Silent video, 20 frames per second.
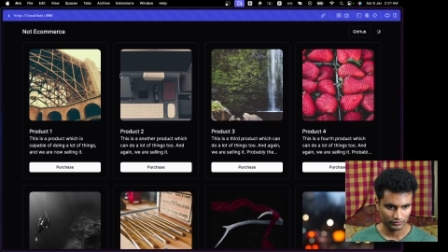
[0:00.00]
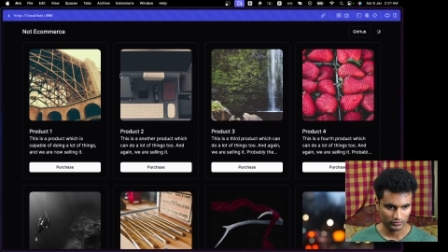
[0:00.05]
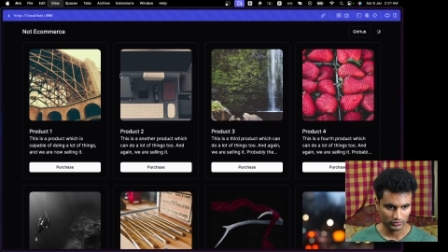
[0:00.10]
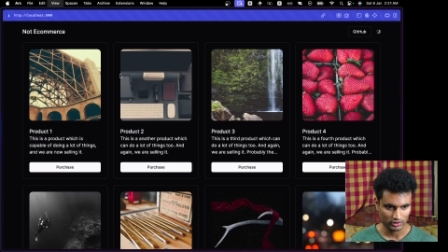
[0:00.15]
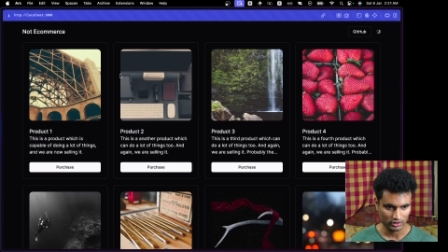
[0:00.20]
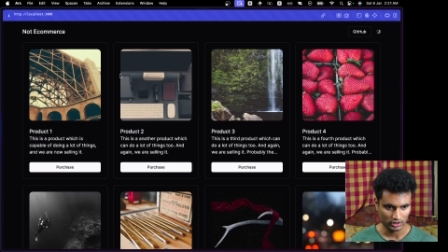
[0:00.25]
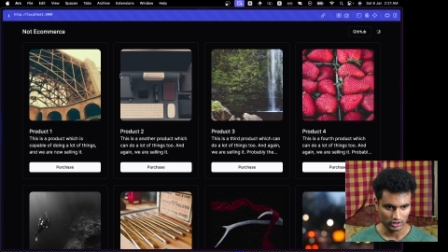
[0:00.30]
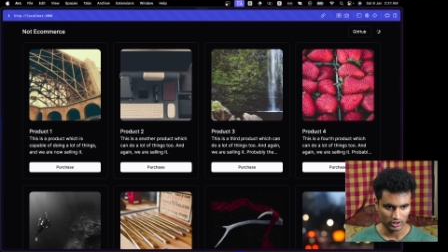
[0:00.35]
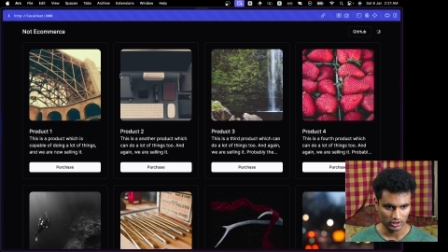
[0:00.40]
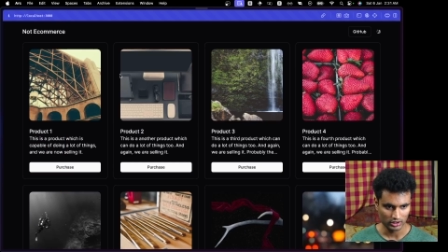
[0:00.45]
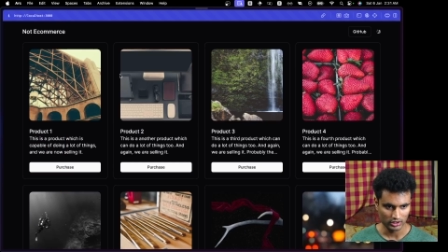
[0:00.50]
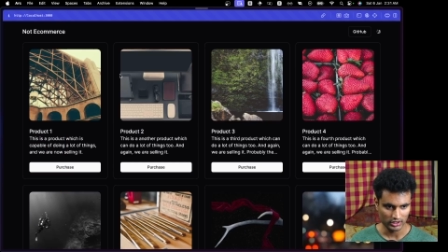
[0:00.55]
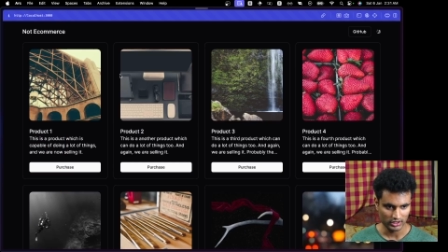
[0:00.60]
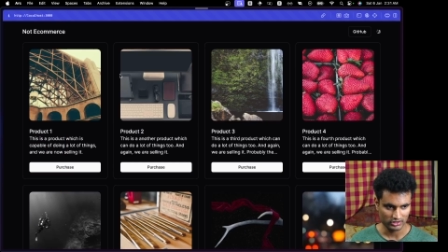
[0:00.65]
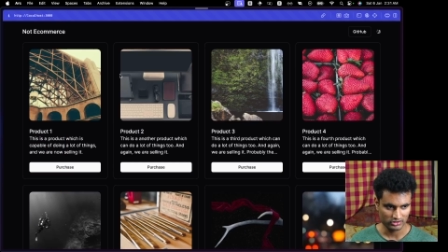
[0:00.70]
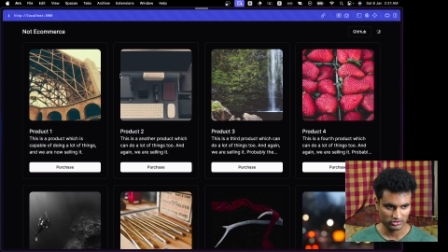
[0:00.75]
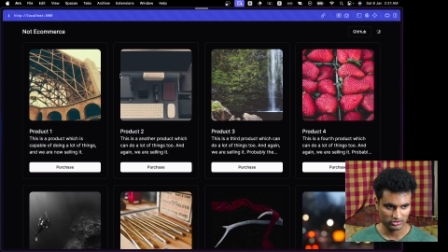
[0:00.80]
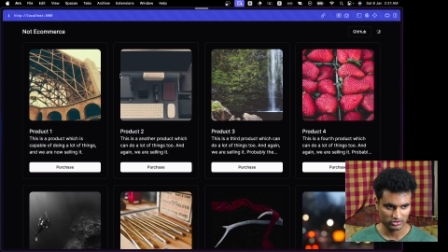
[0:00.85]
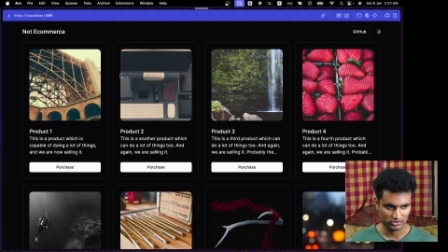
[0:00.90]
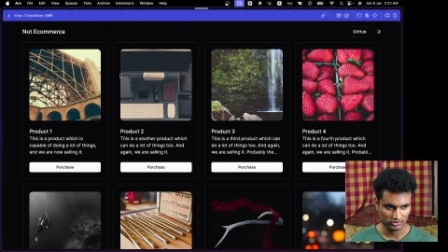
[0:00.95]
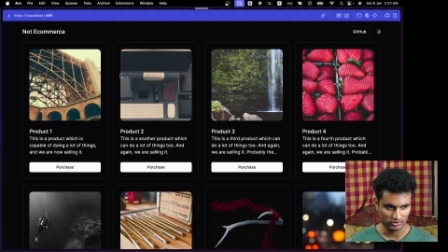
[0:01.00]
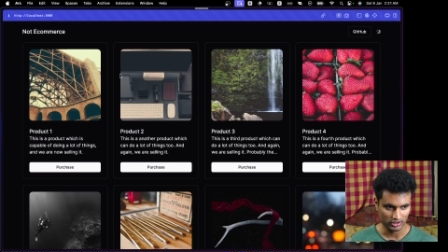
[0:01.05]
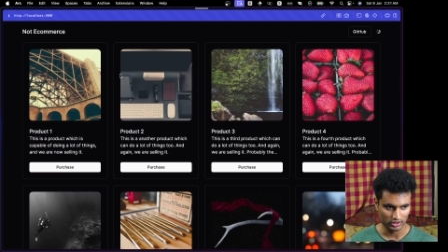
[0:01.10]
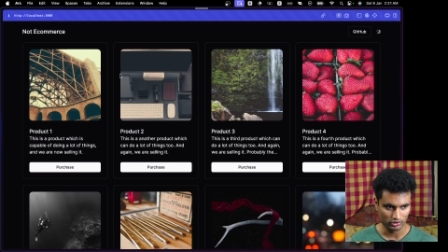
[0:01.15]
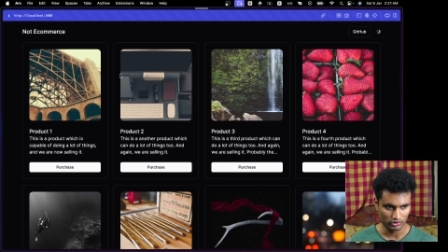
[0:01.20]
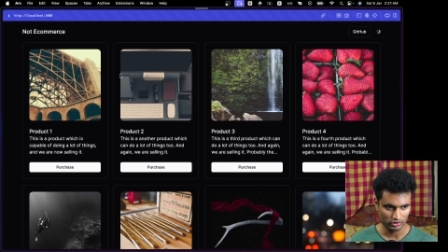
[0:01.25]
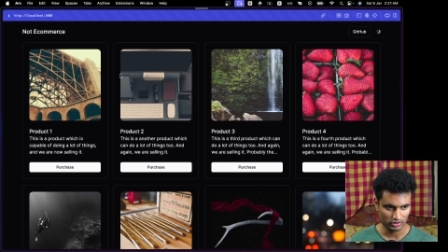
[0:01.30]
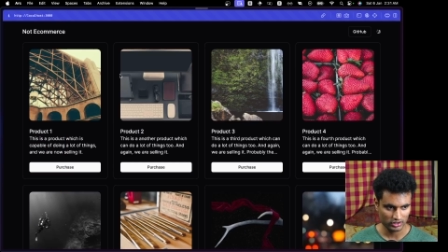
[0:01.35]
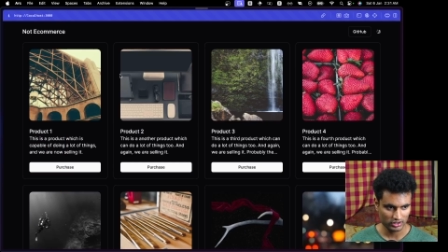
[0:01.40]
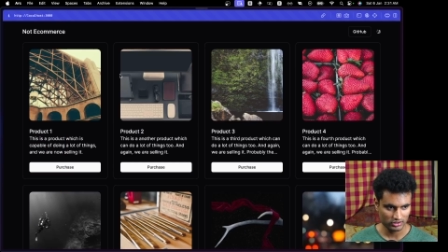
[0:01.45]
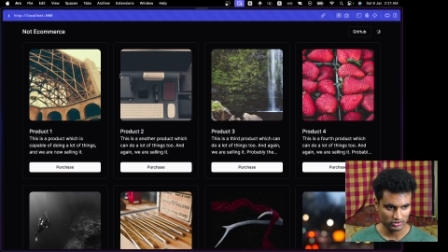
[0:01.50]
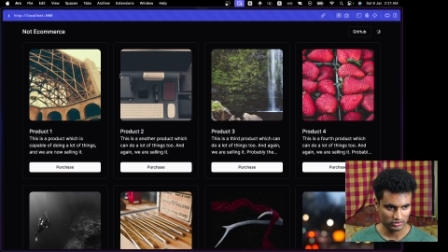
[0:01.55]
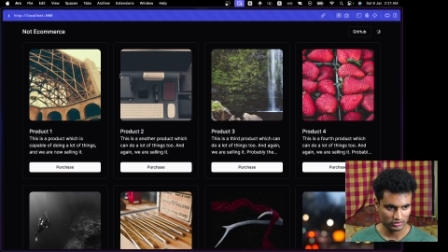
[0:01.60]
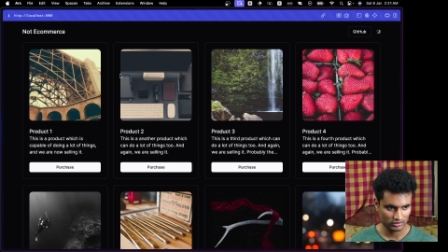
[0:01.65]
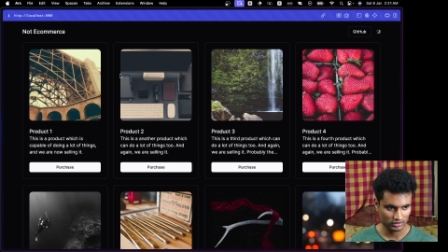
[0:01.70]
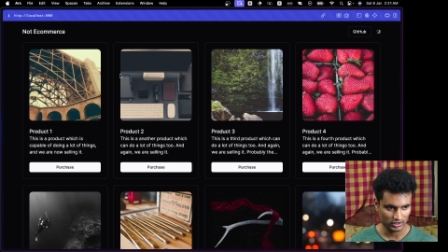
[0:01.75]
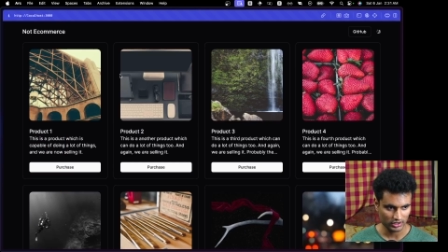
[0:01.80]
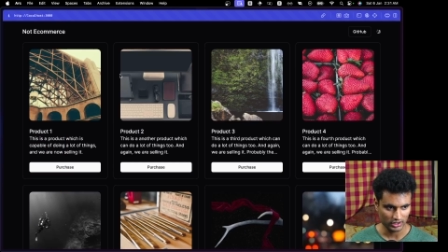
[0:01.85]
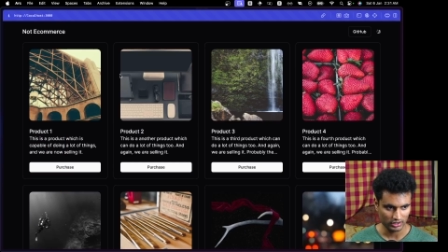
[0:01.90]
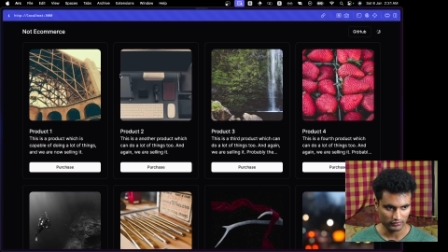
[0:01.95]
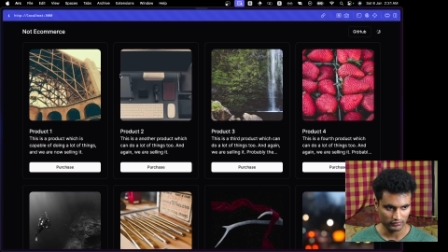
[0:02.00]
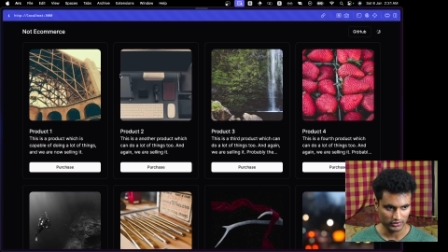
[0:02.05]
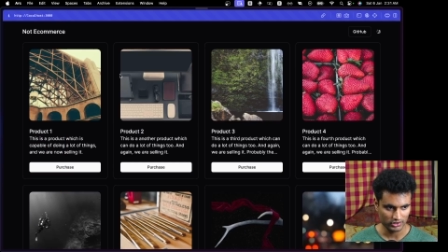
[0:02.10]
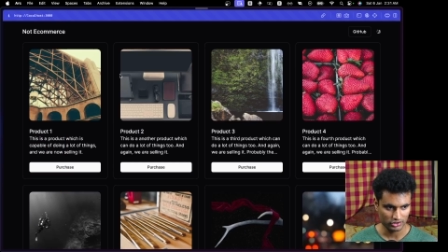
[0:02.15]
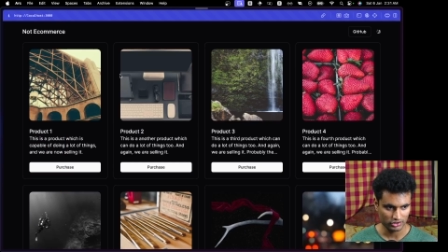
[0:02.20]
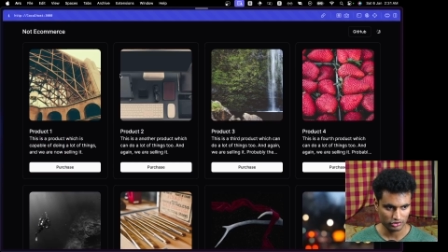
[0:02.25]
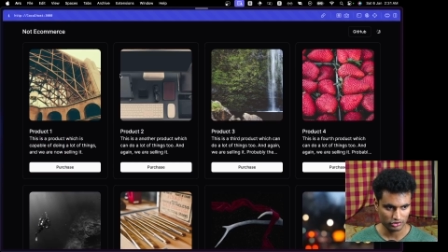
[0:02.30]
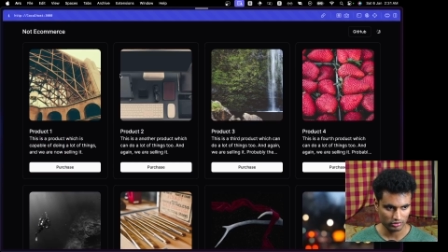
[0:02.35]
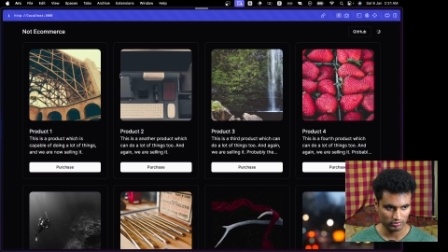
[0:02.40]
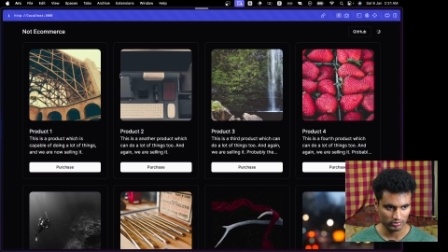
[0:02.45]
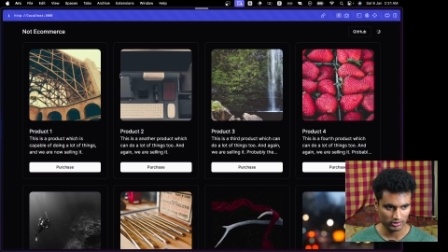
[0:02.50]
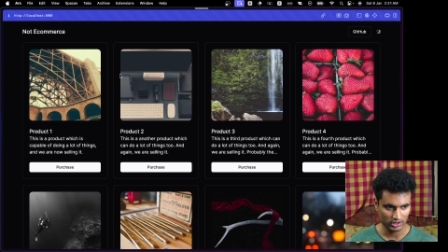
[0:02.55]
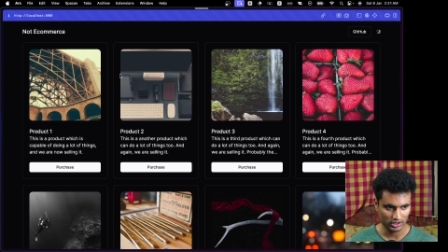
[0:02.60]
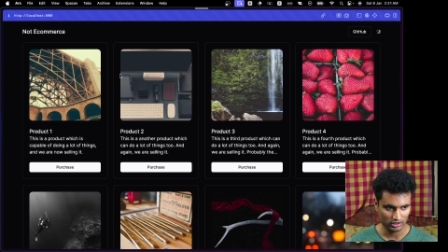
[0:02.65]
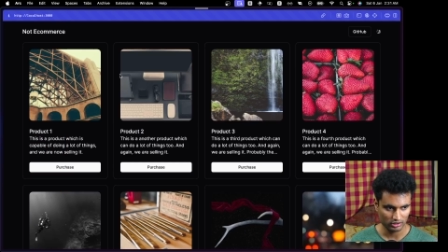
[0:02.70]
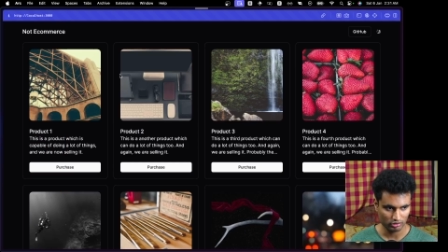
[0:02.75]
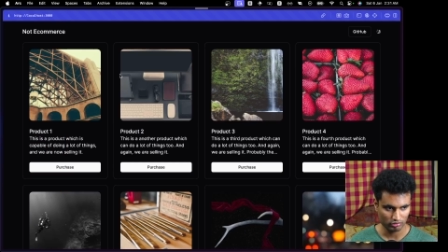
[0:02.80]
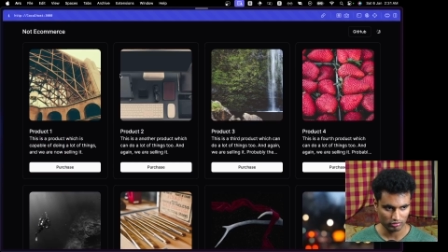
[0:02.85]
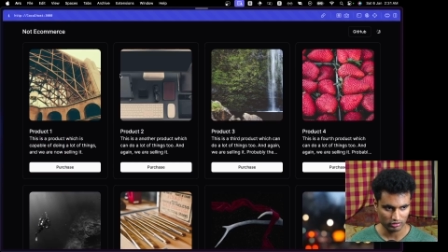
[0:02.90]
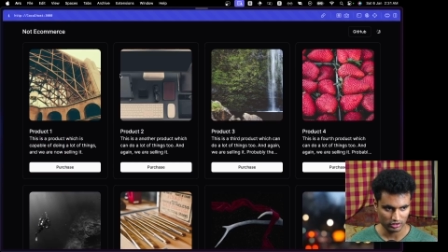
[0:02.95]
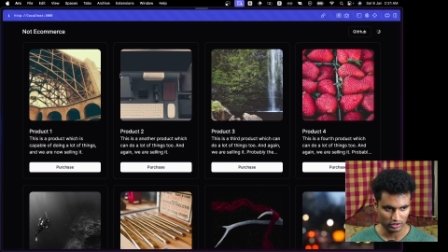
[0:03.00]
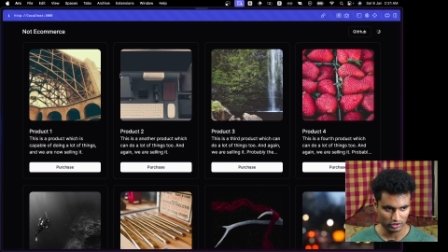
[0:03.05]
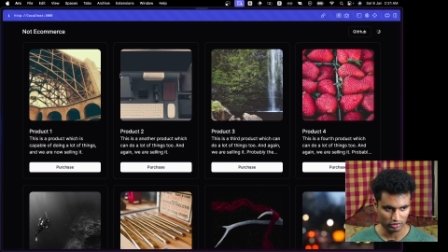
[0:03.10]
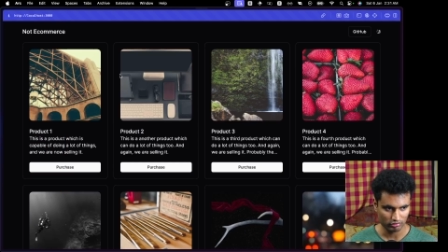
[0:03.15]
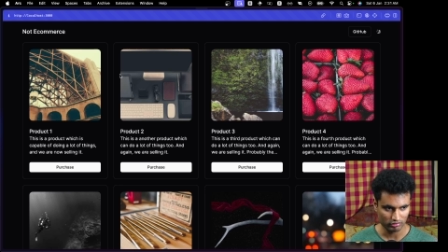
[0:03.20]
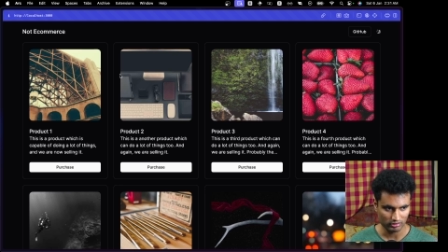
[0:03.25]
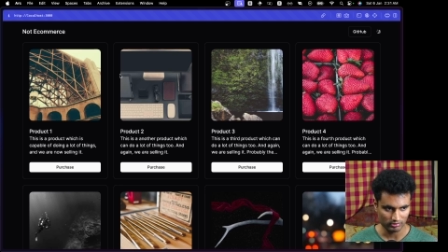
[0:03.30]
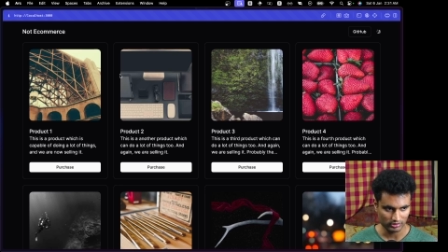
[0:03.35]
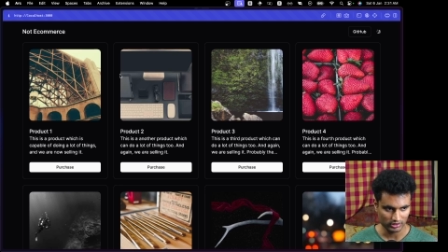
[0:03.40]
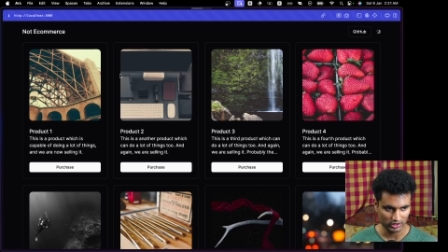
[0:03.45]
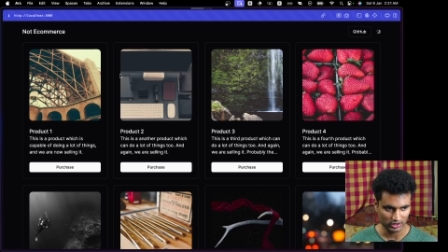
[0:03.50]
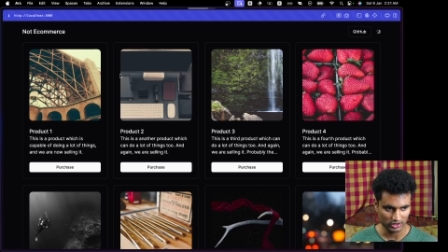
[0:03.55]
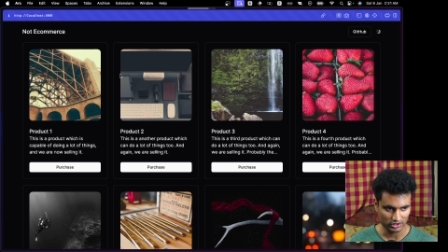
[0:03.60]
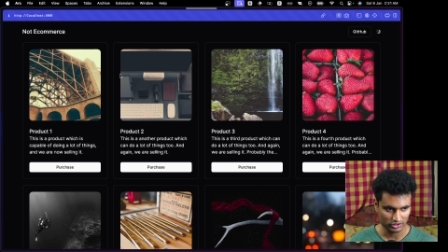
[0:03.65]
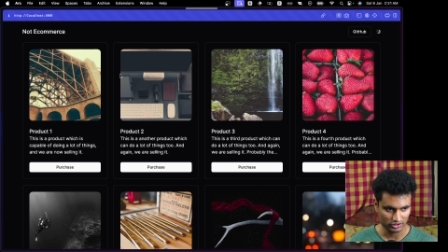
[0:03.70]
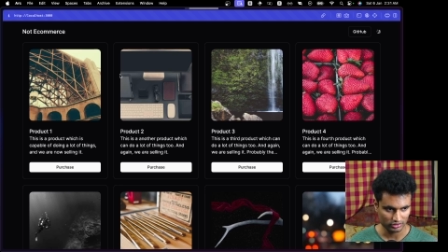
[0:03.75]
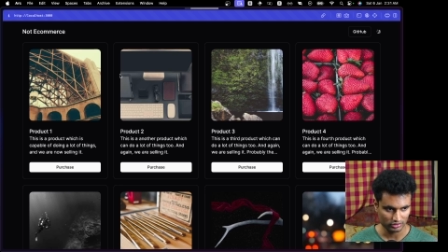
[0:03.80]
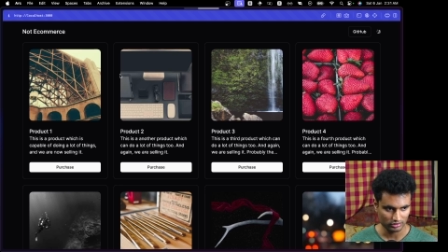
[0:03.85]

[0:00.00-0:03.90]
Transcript: Let's reload this and we should be into our new application.